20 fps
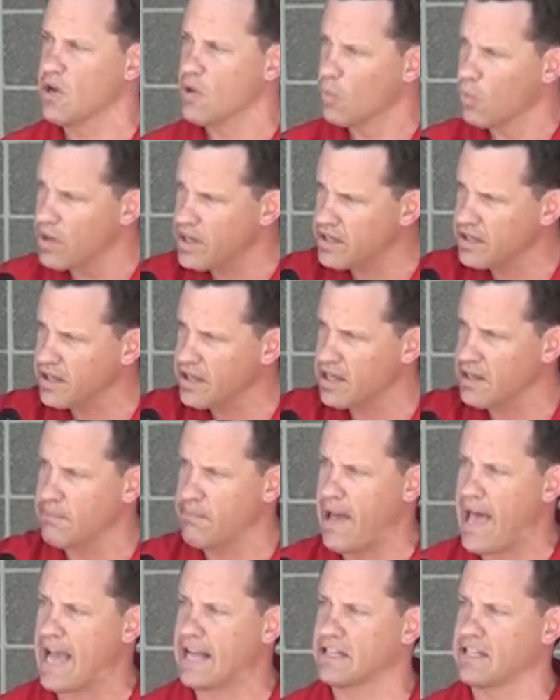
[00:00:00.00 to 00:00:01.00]
We can get
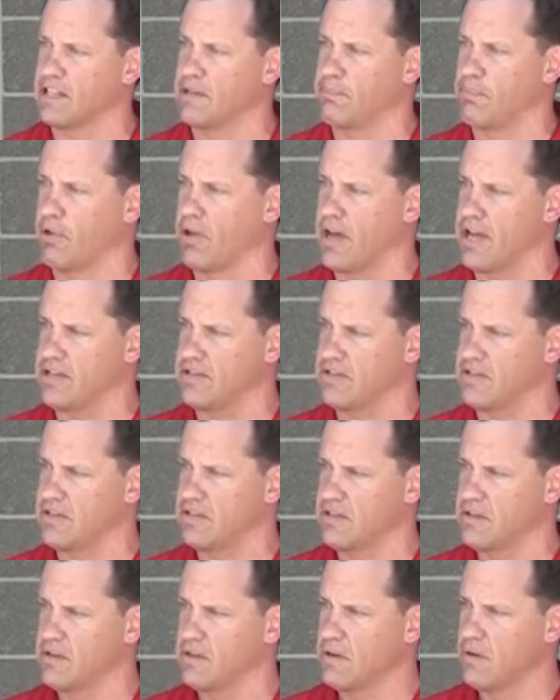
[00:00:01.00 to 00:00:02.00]
back to the place
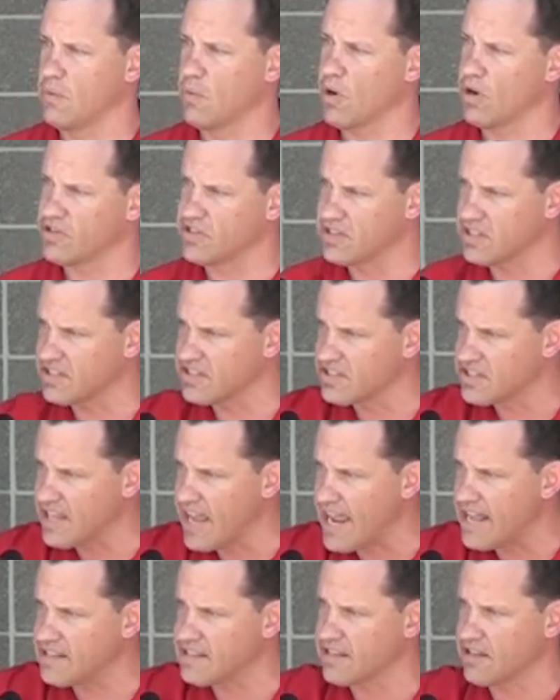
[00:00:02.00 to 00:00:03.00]
where it's the
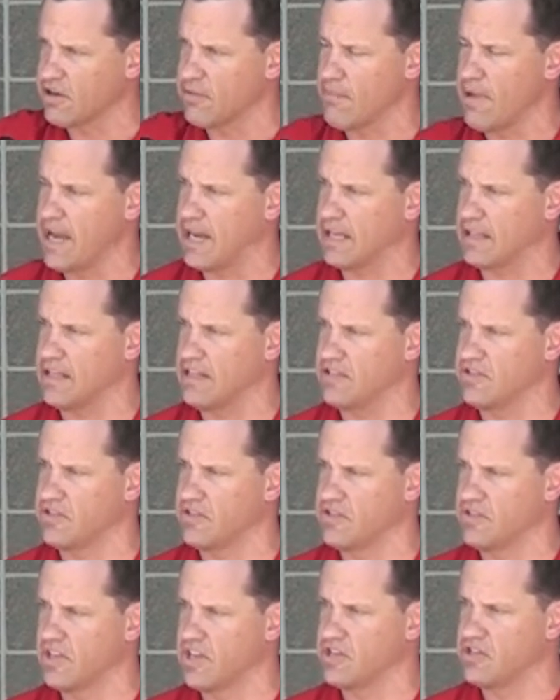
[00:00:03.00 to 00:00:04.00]
states that are making these
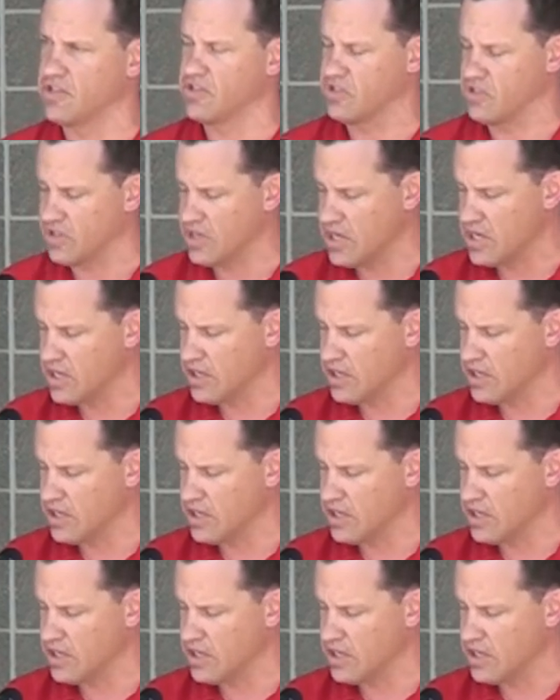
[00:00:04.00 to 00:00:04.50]
decisions.